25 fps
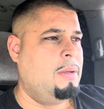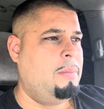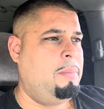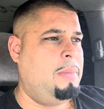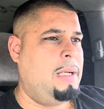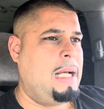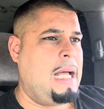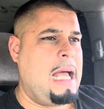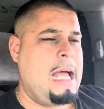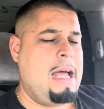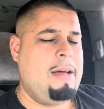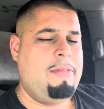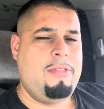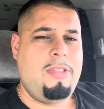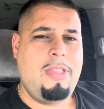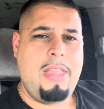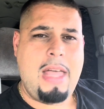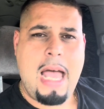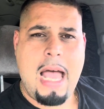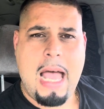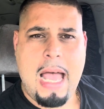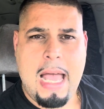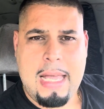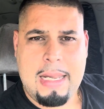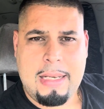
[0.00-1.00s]
but have
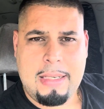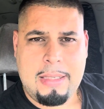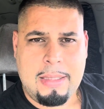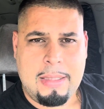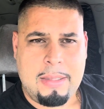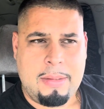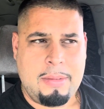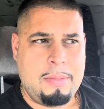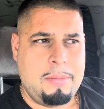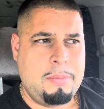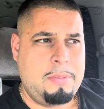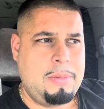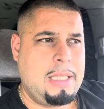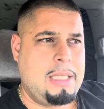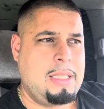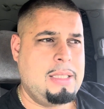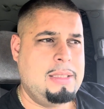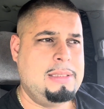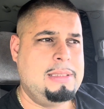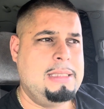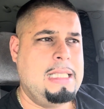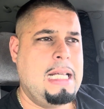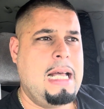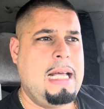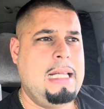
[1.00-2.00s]
that
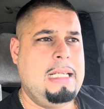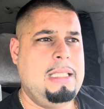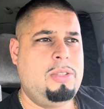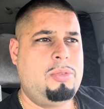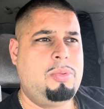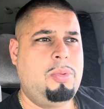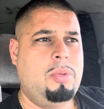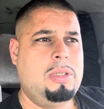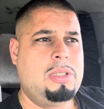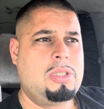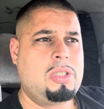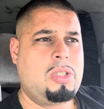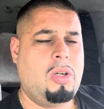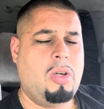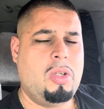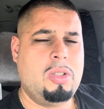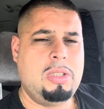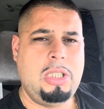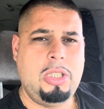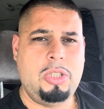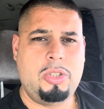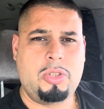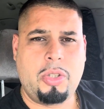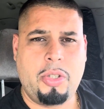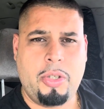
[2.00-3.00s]
because that is what's called
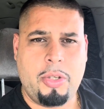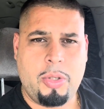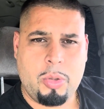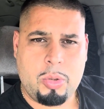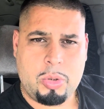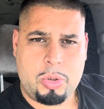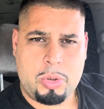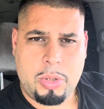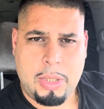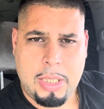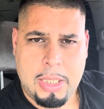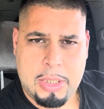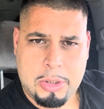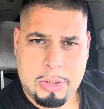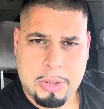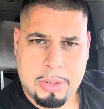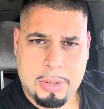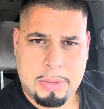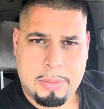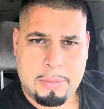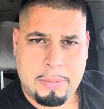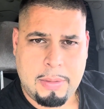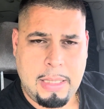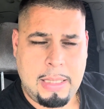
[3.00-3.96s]
eternal treasure